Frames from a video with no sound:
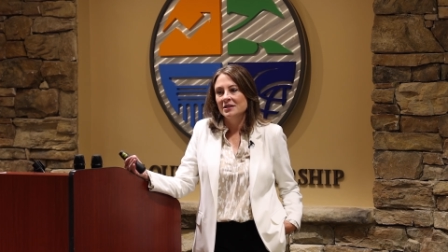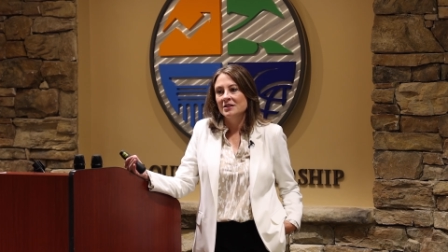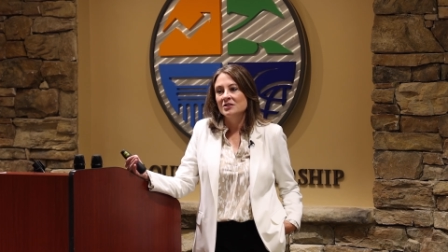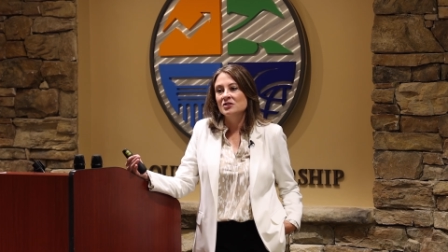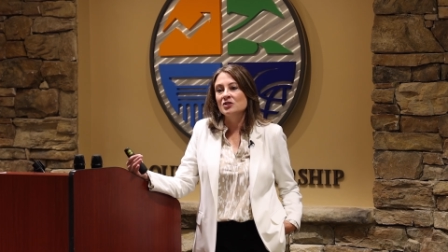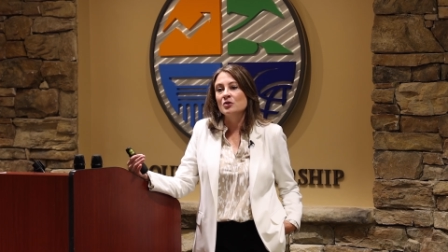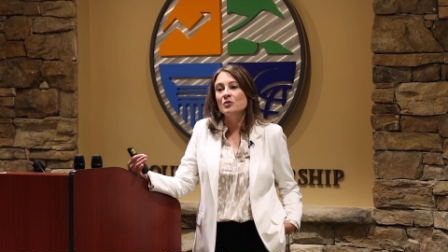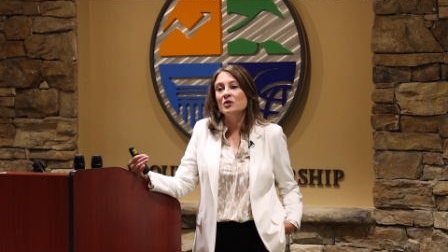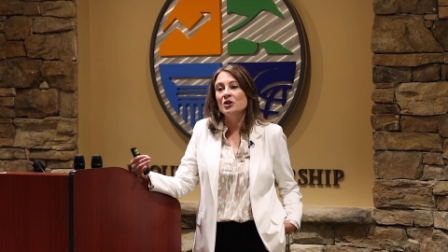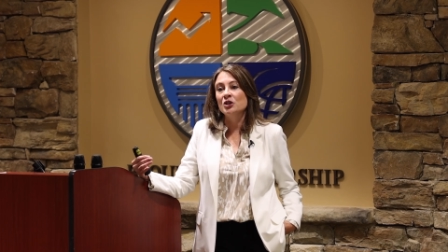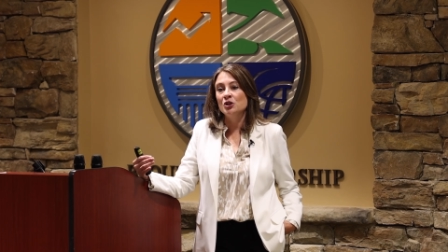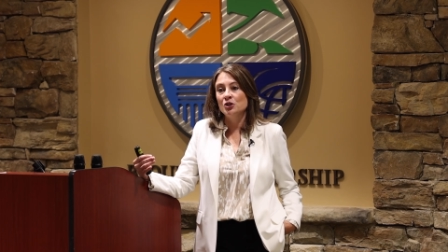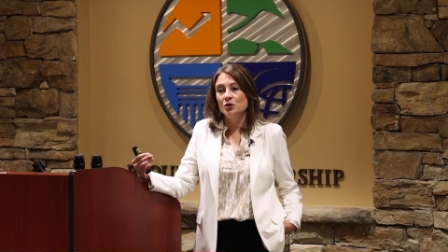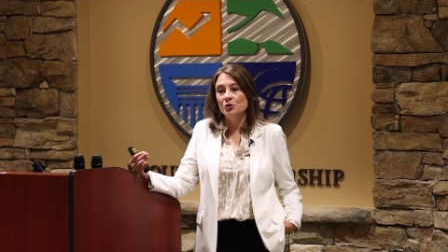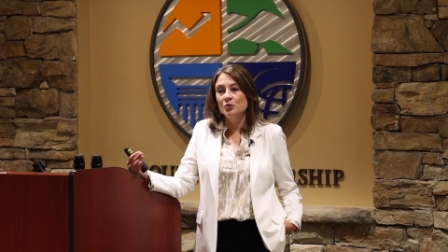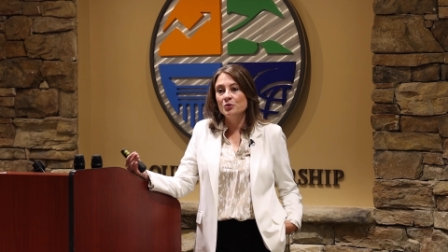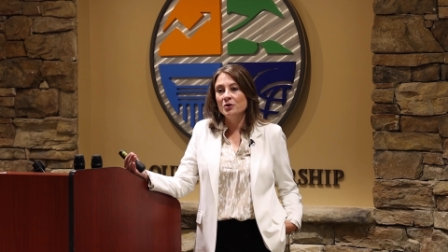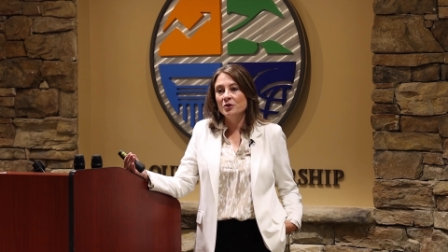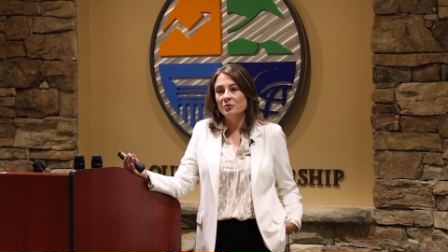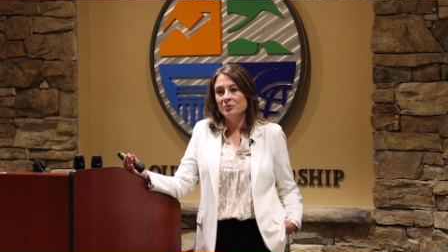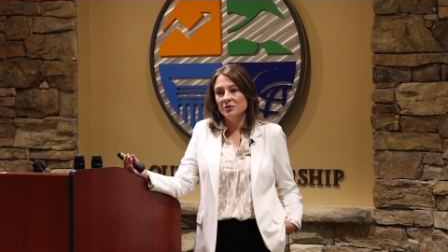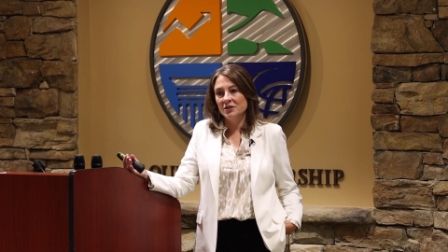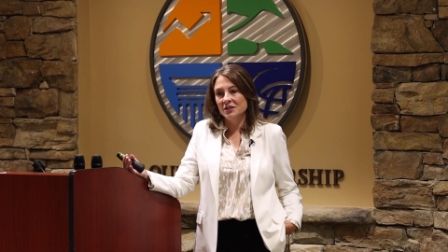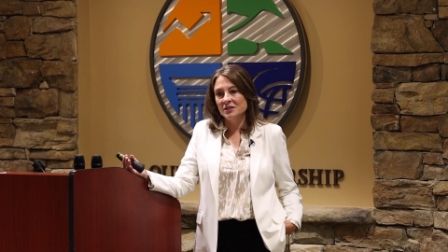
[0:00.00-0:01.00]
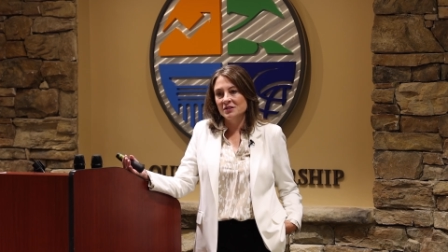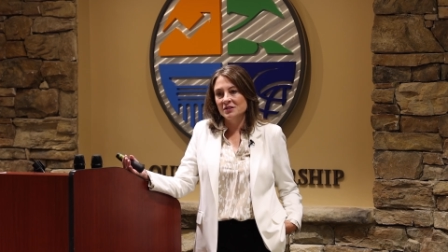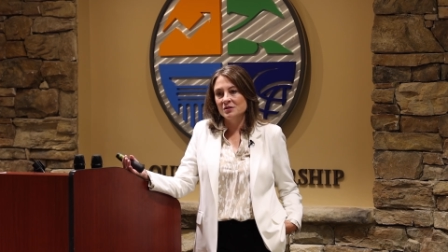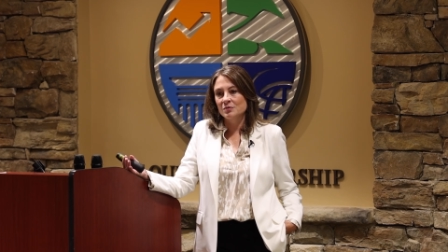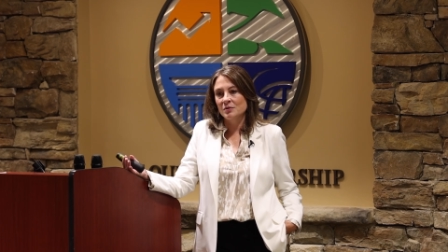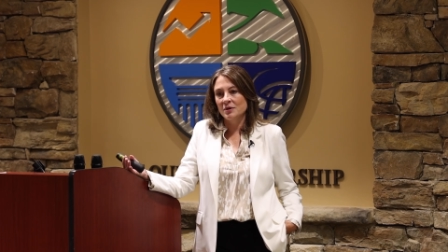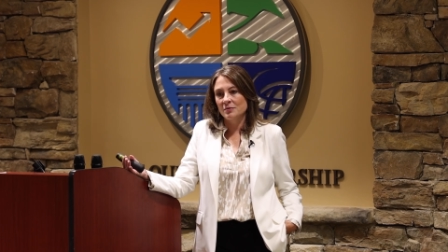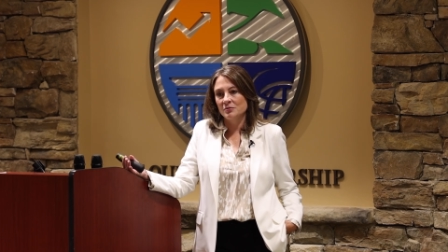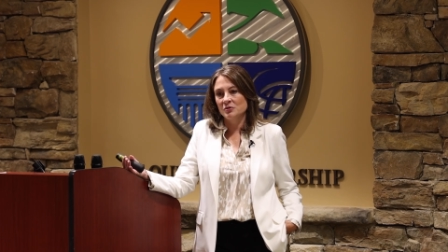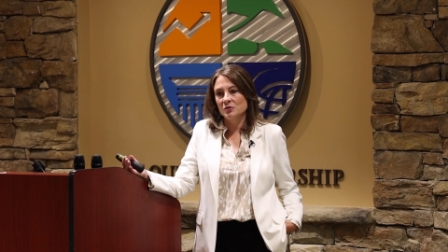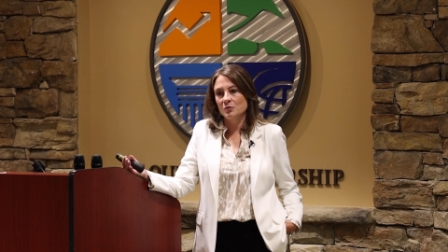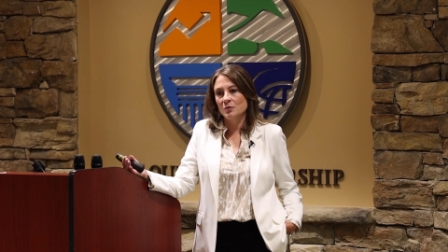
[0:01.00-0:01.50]
so that you don't get
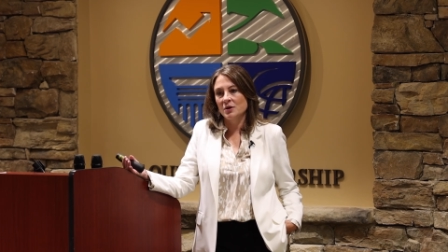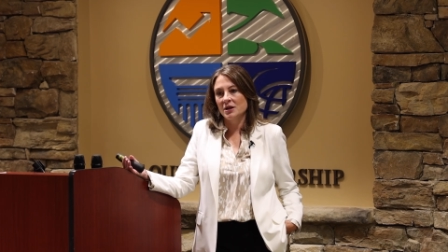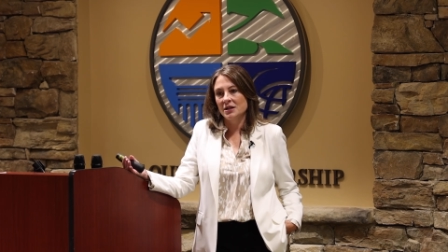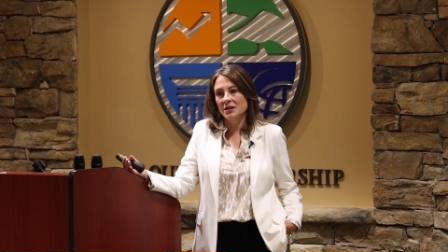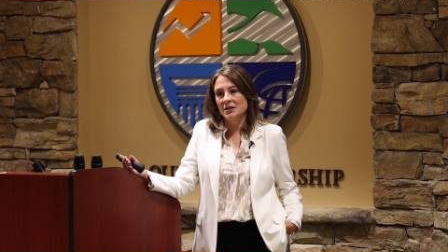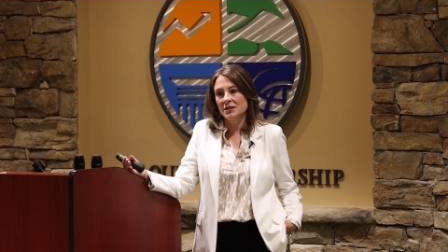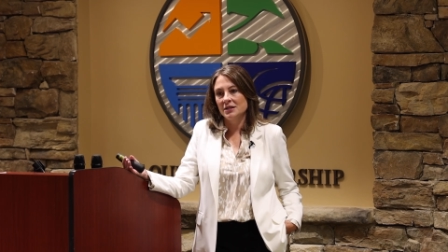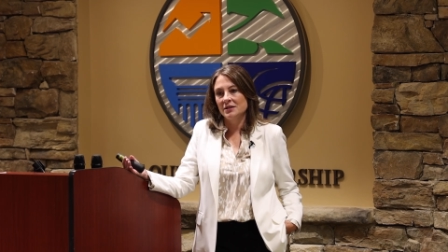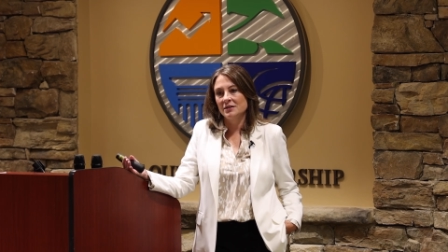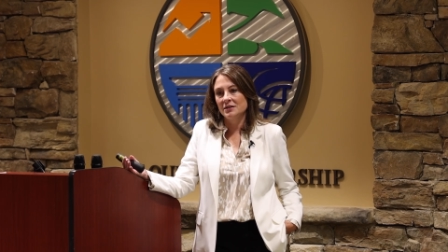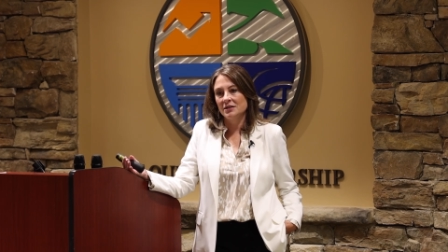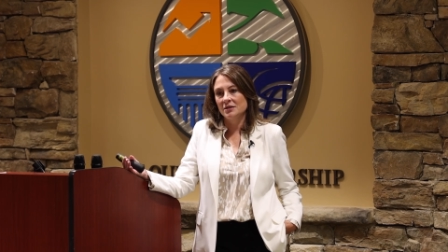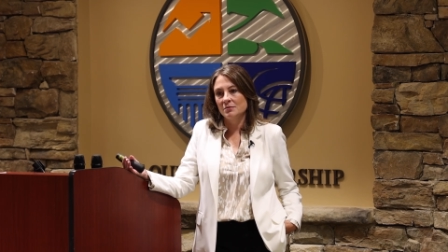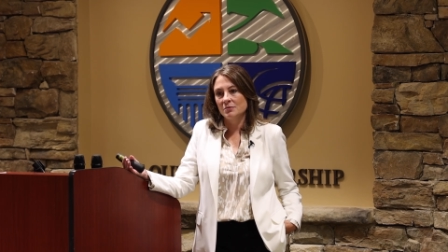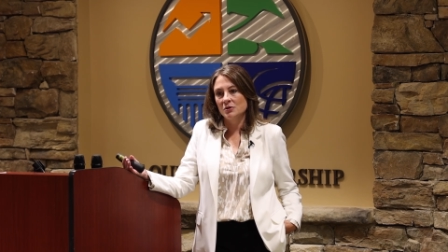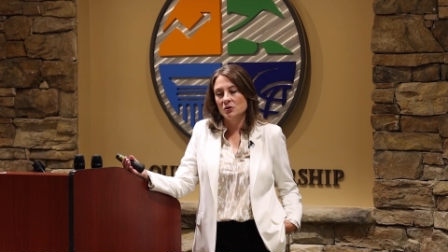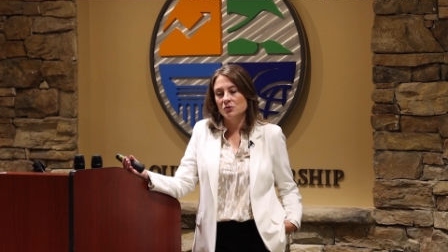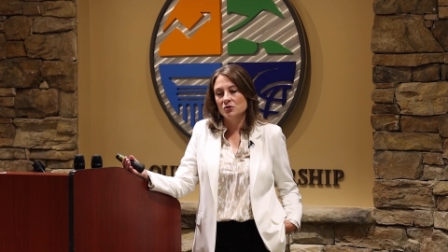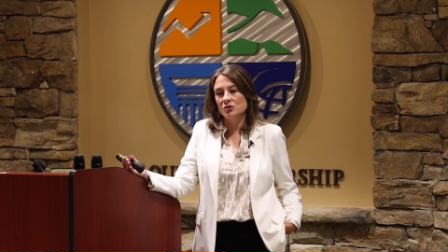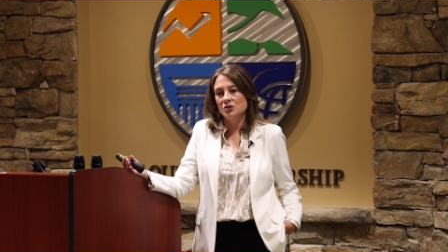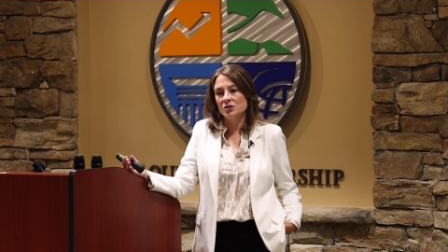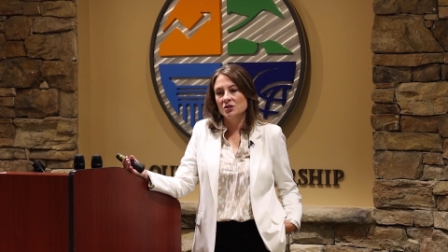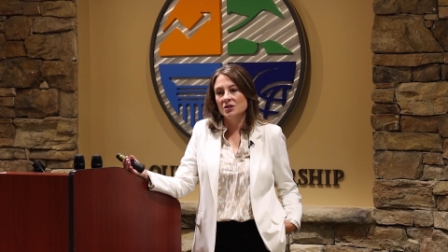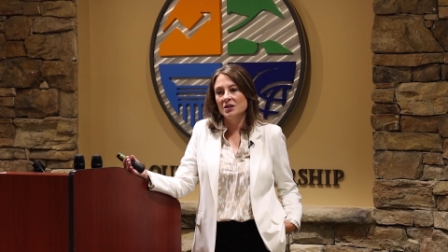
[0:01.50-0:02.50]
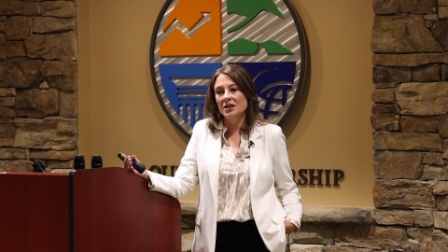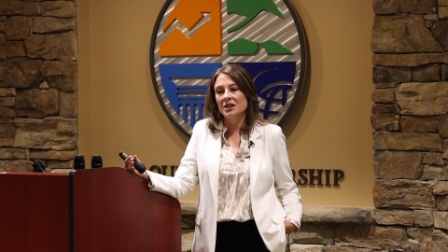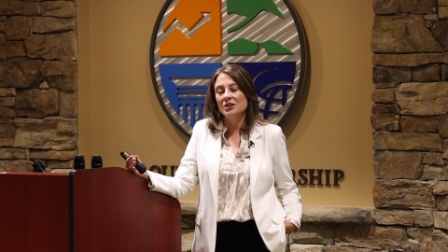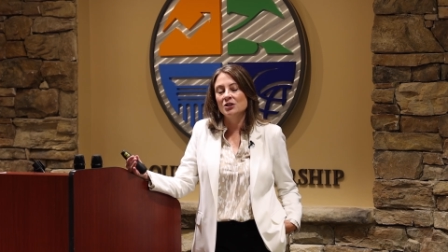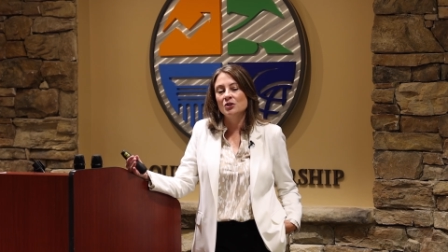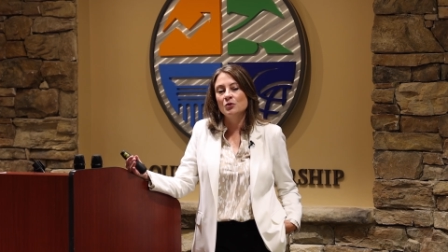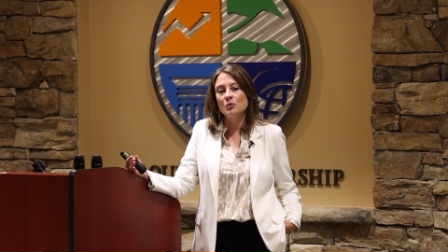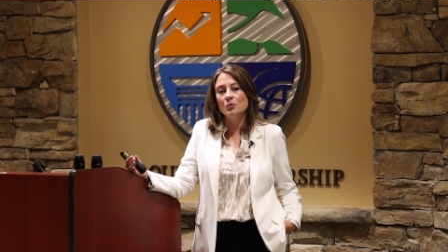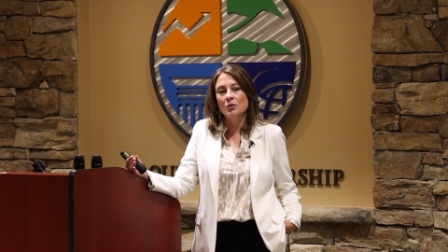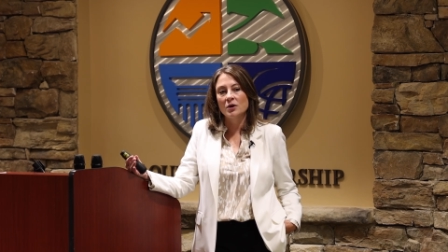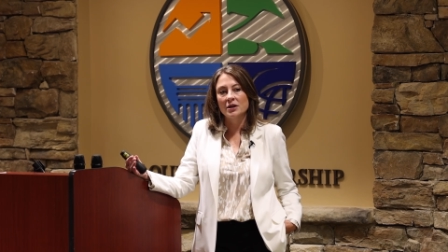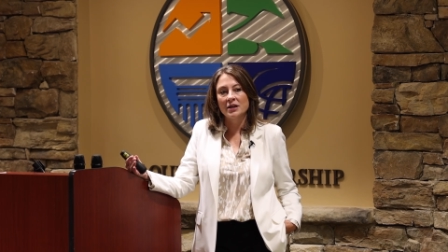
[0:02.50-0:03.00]
swept away in the emotion and
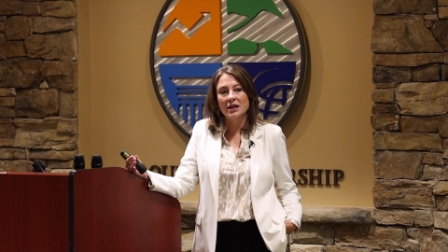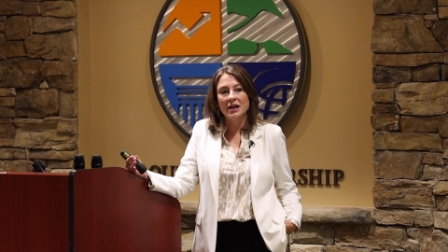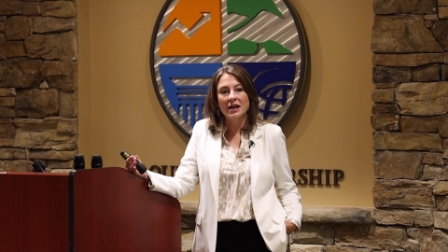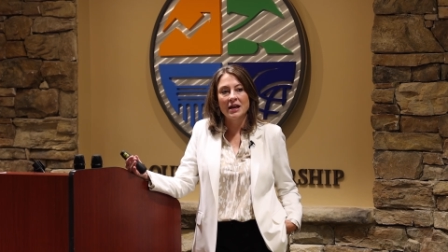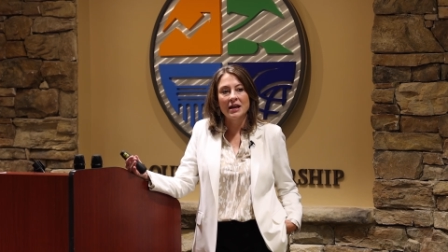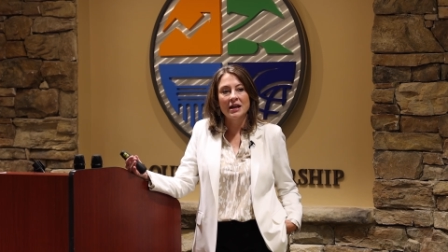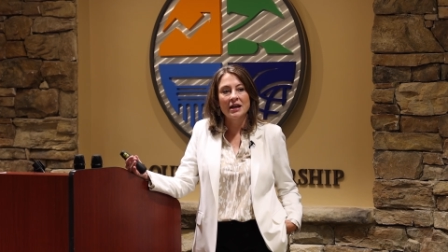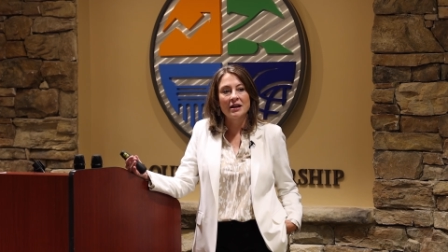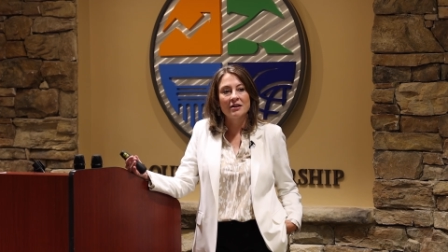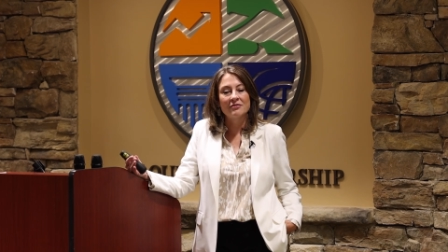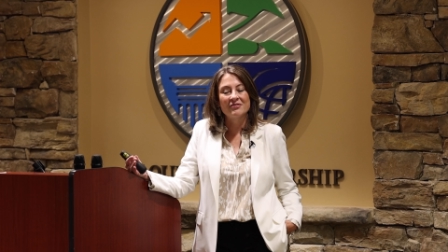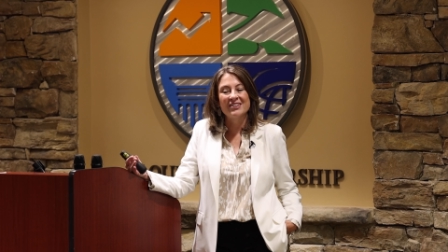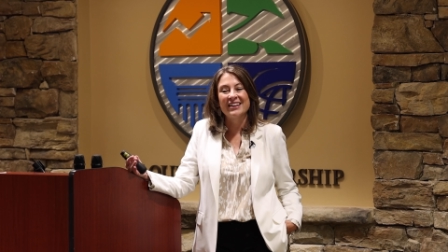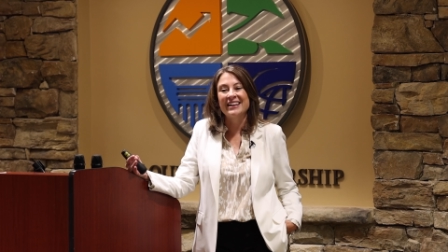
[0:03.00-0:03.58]
you want to have